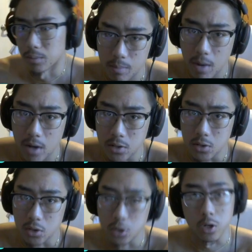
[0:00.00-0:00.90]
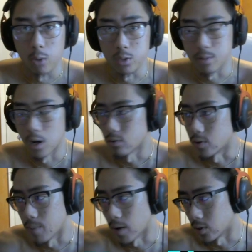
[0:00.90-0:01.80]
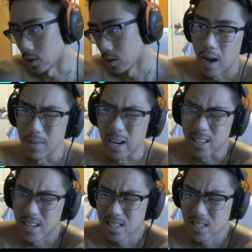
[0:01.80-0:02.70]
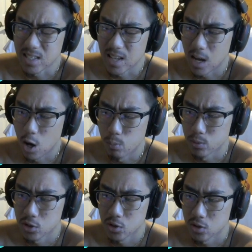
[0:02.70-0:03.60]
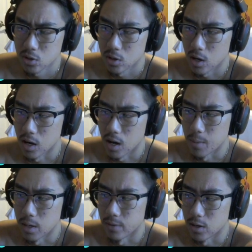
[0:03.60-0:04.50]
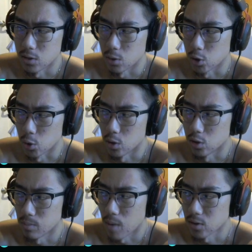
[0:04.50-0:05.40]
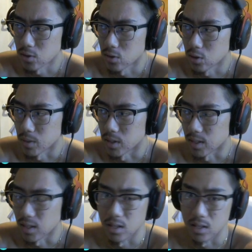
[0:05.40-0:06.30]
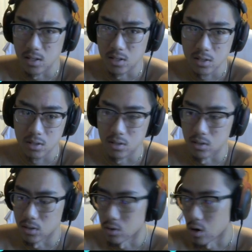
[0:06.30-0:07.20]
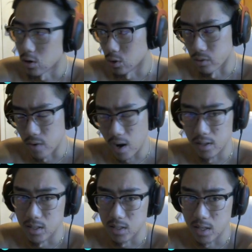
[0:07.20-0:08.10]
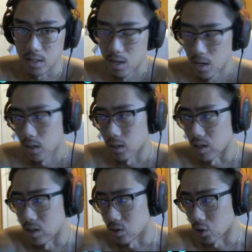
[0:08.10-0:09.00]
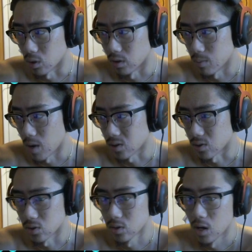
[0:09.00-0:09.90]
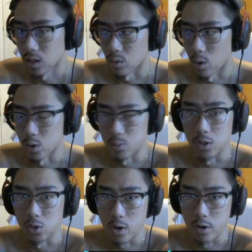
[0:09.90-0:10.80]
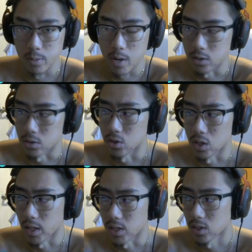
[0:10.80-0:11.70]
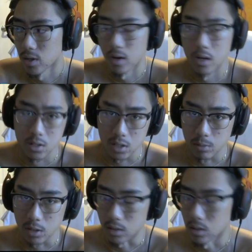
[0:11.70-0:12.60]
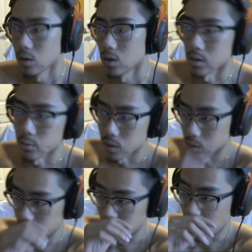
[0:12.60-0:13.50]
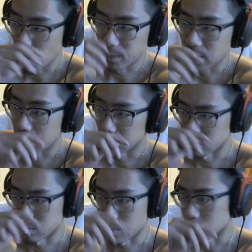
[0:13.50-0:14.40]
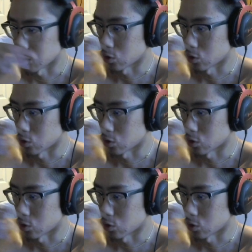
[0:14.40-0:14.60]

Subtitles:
The monsters should always be offered a bounty. I mean, I guess that helps. I mean, if there is no shortage of monsters, but like the thing is, the hard truth reality is that there is a shortage of monsters. There will always be a shortage of monsters unless something with the core mechanics of the monster is